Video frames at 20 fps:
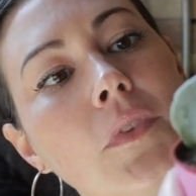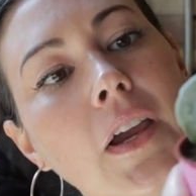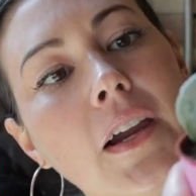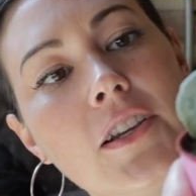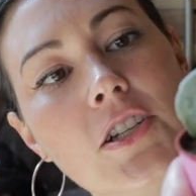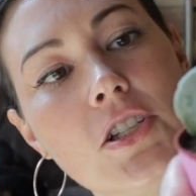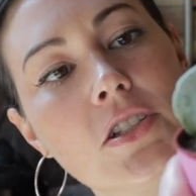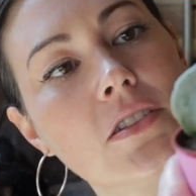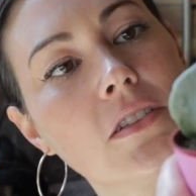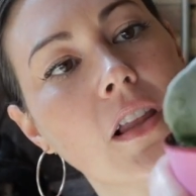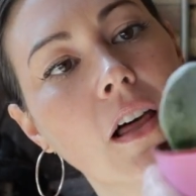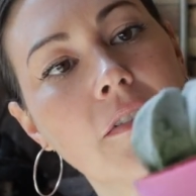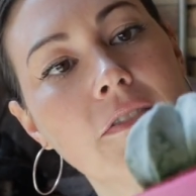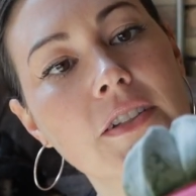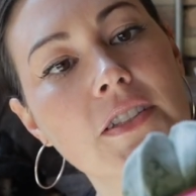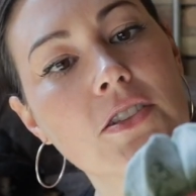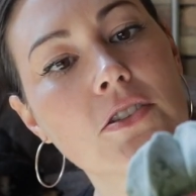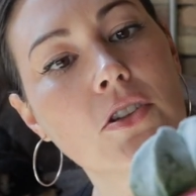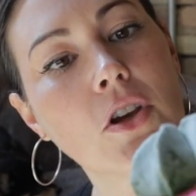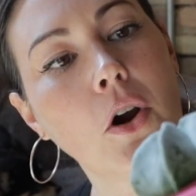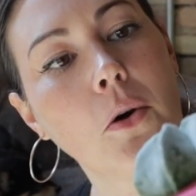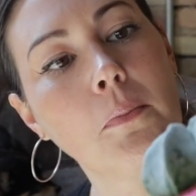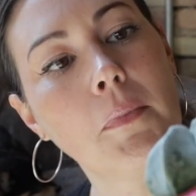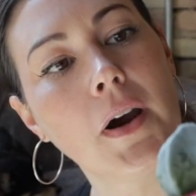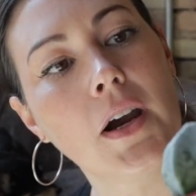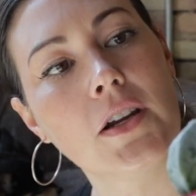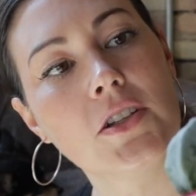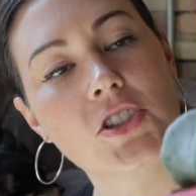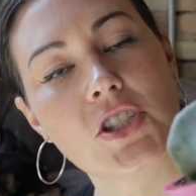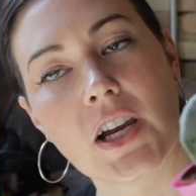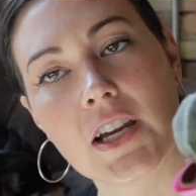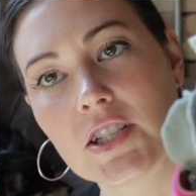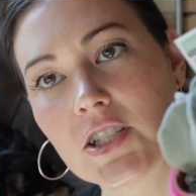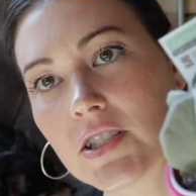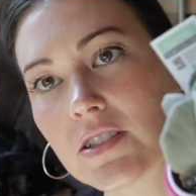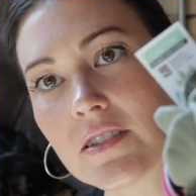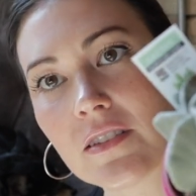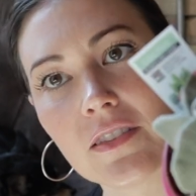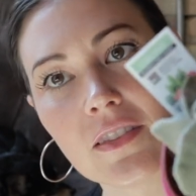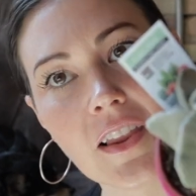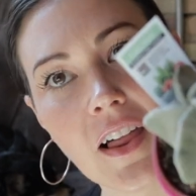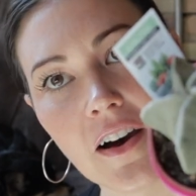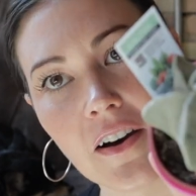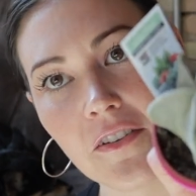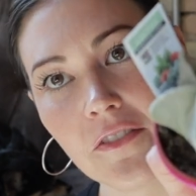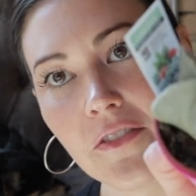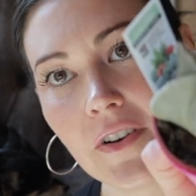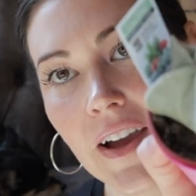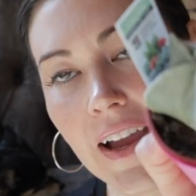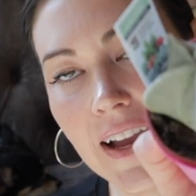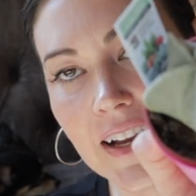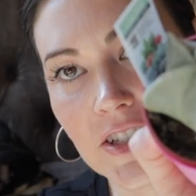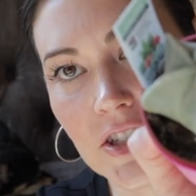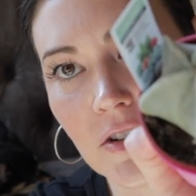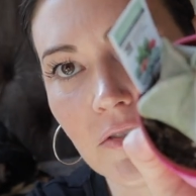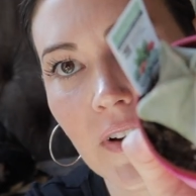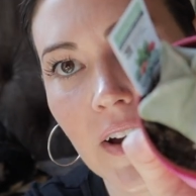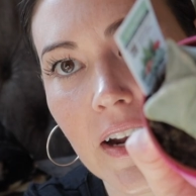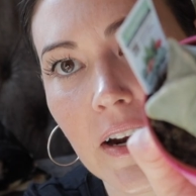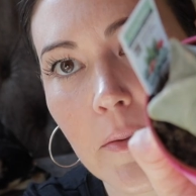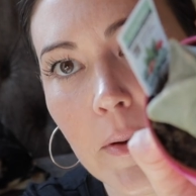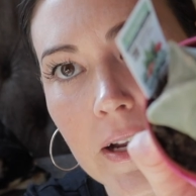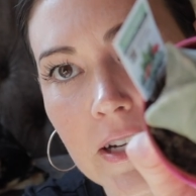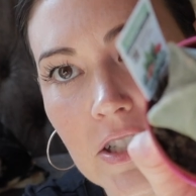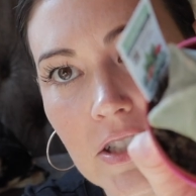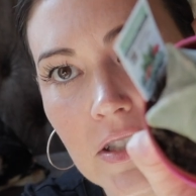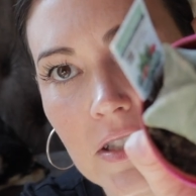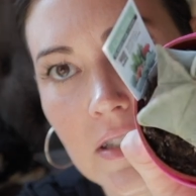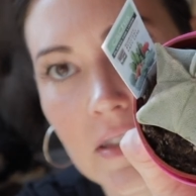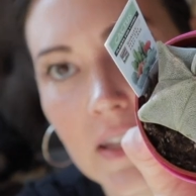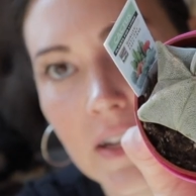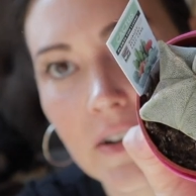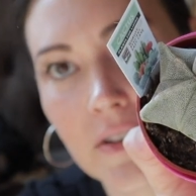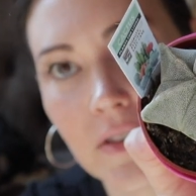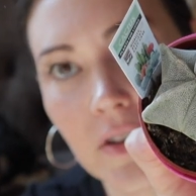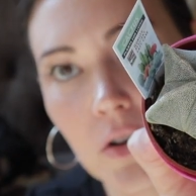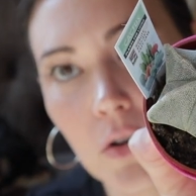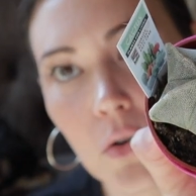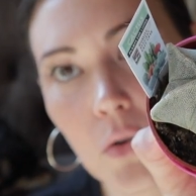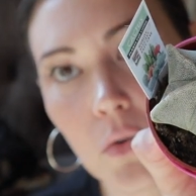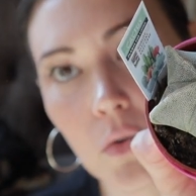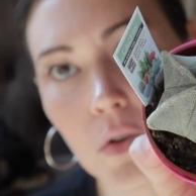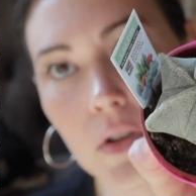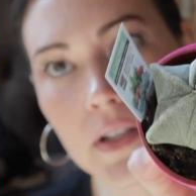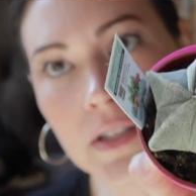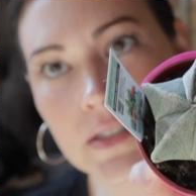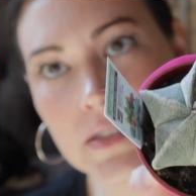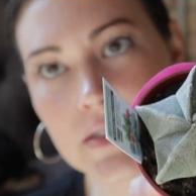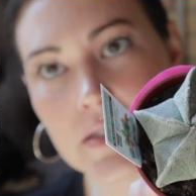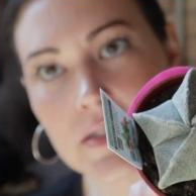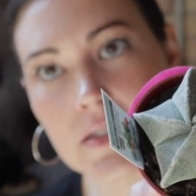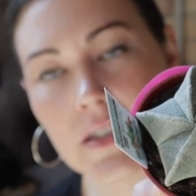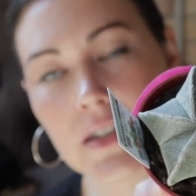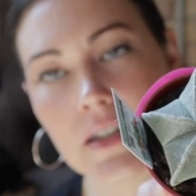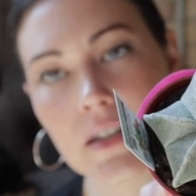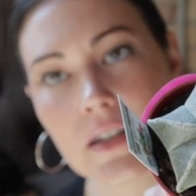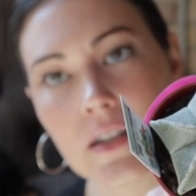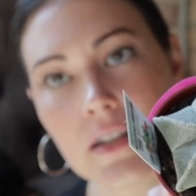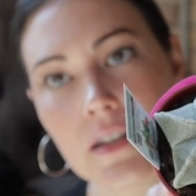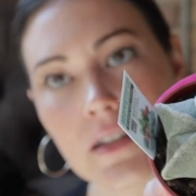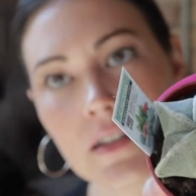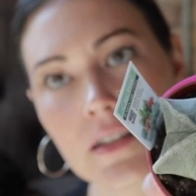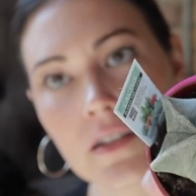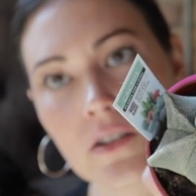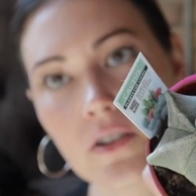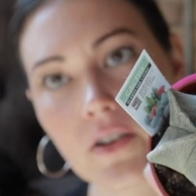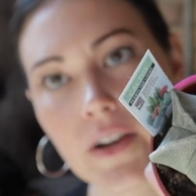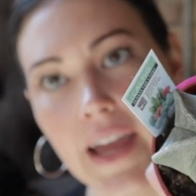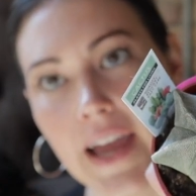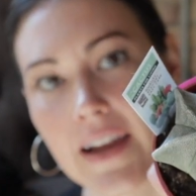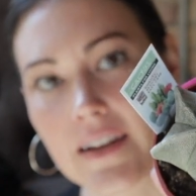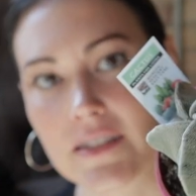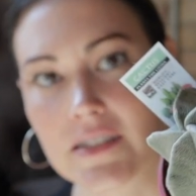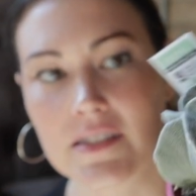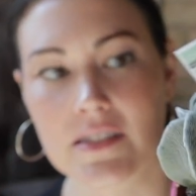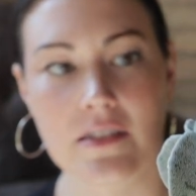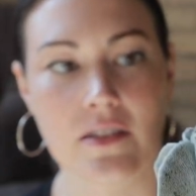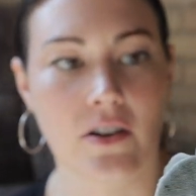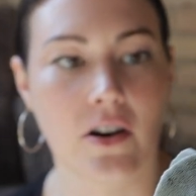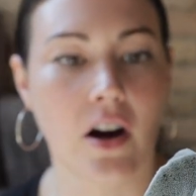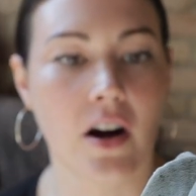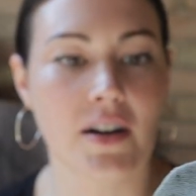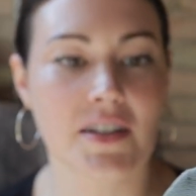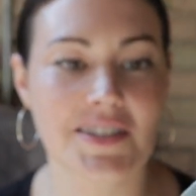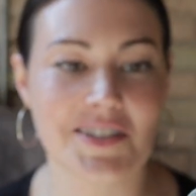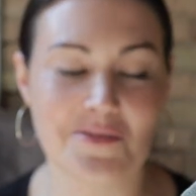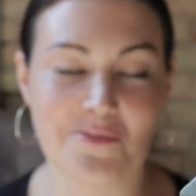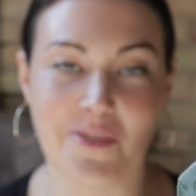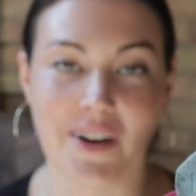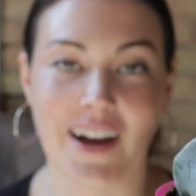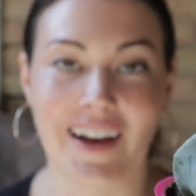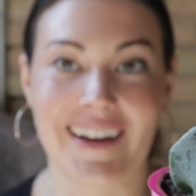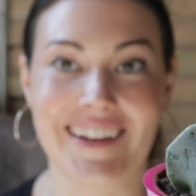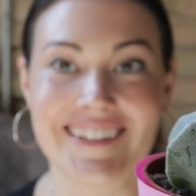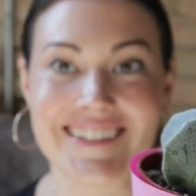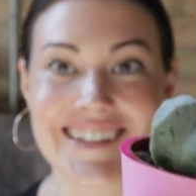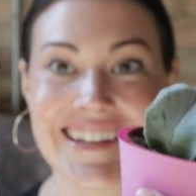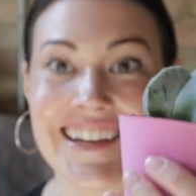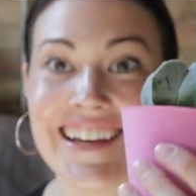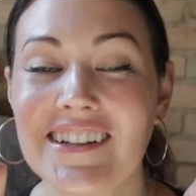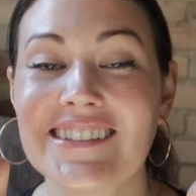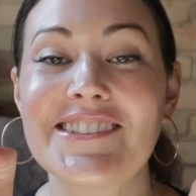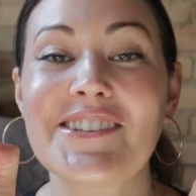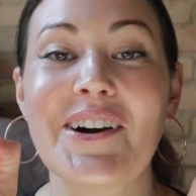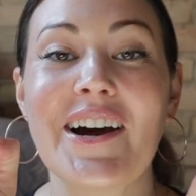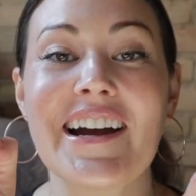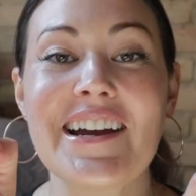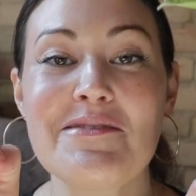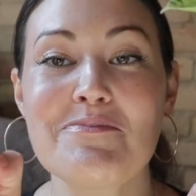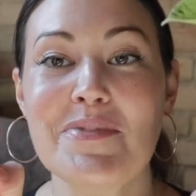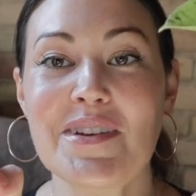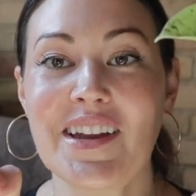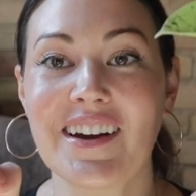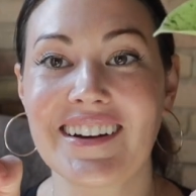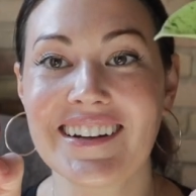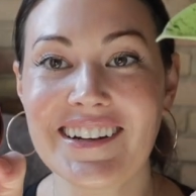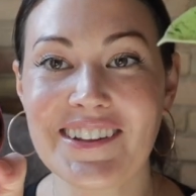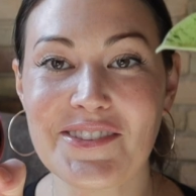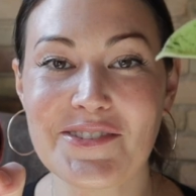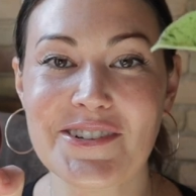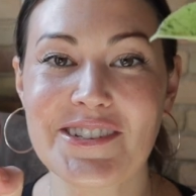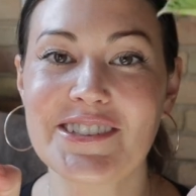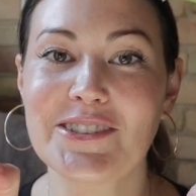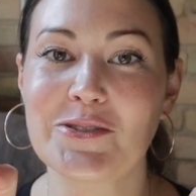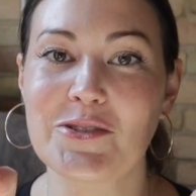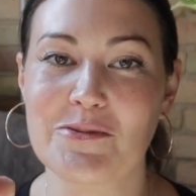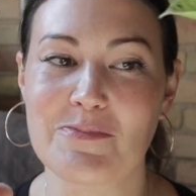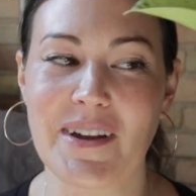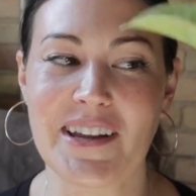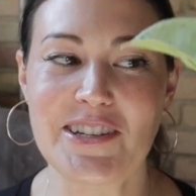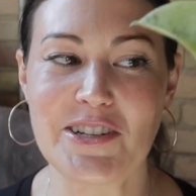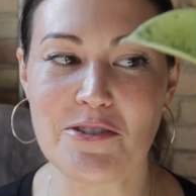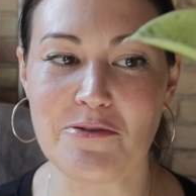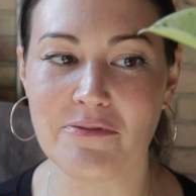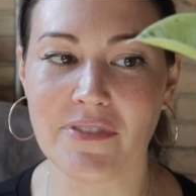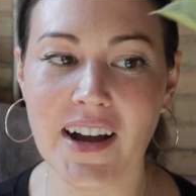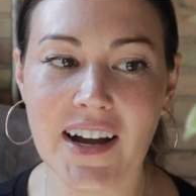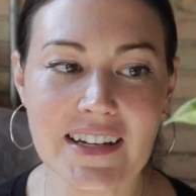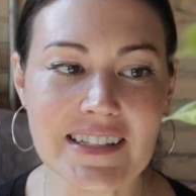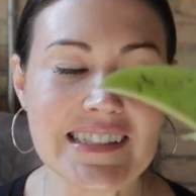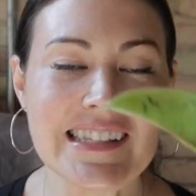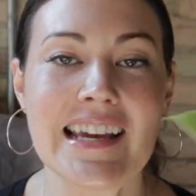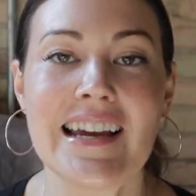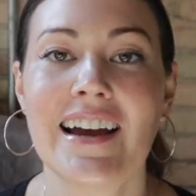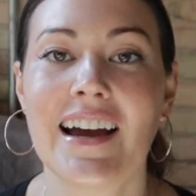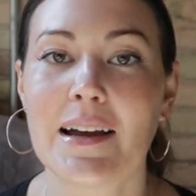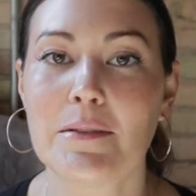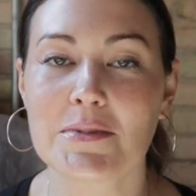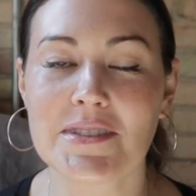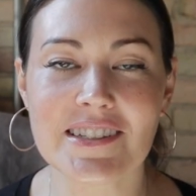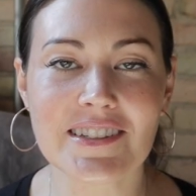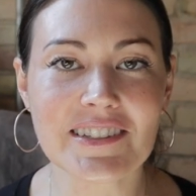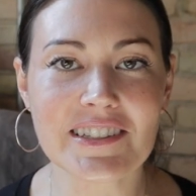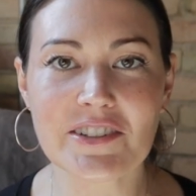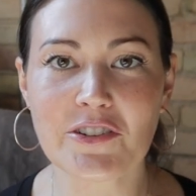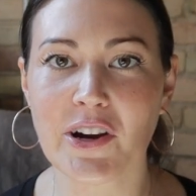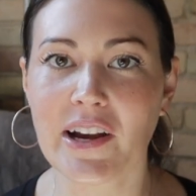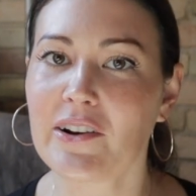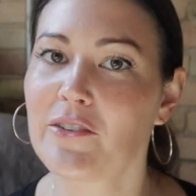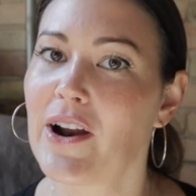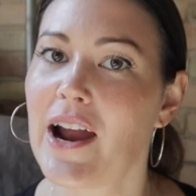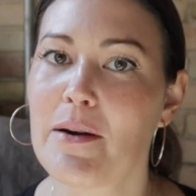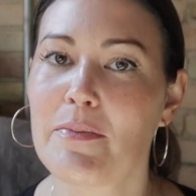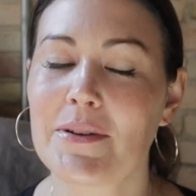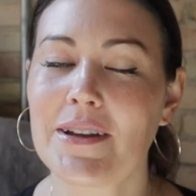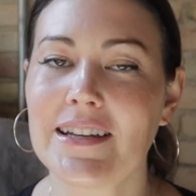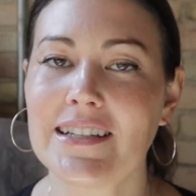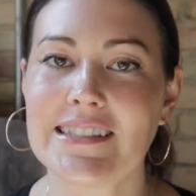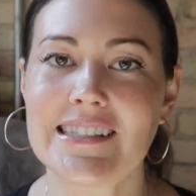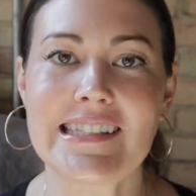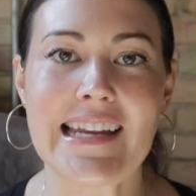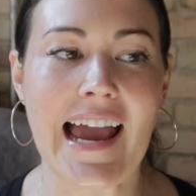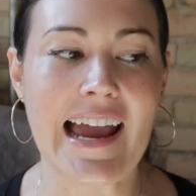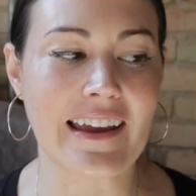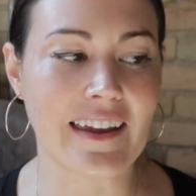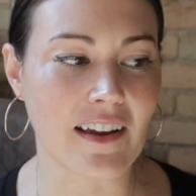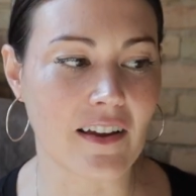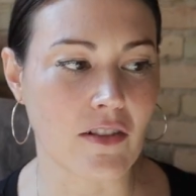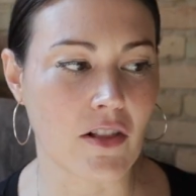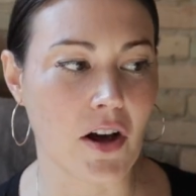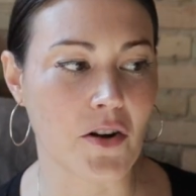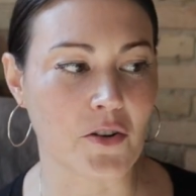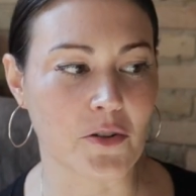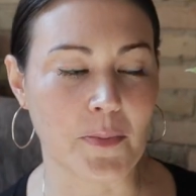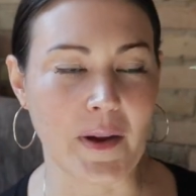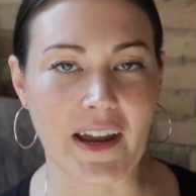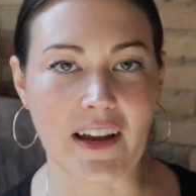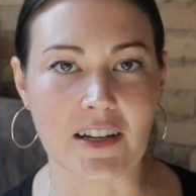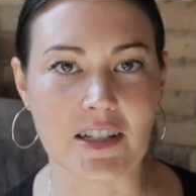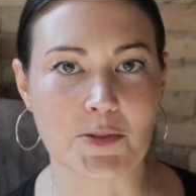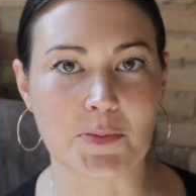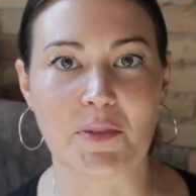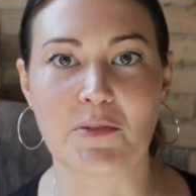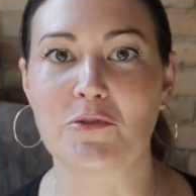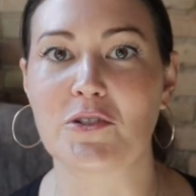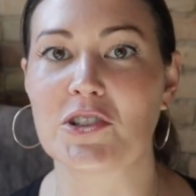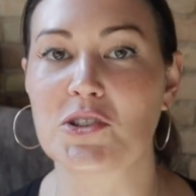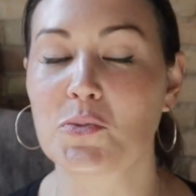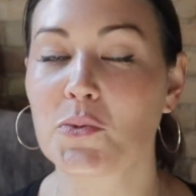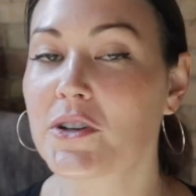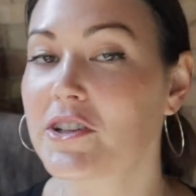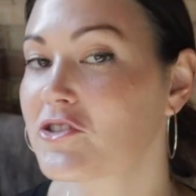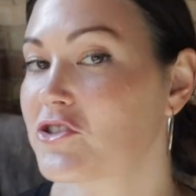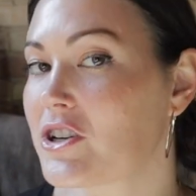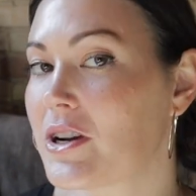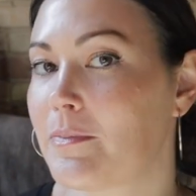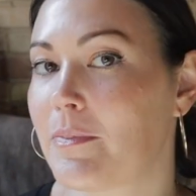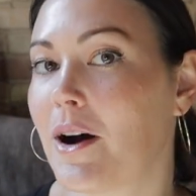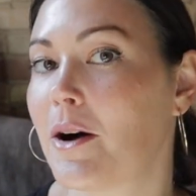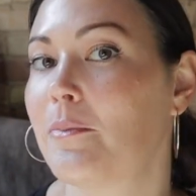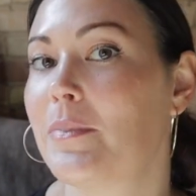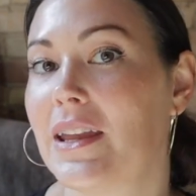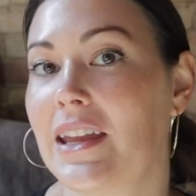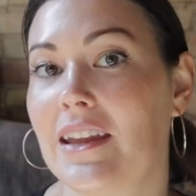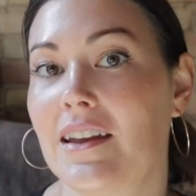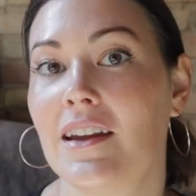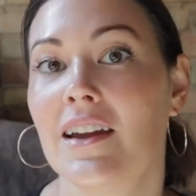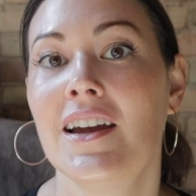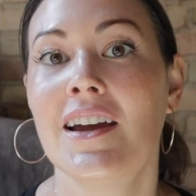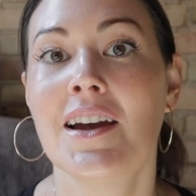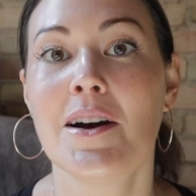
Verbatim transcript: I just love it so much. I just love astrophytum. I just think they are the coolest little cactus and they're hard to find. So I am beyond thrilled with my two finds. I'm still in Grand Rapids tagging along with my husband for his work trip. I'll be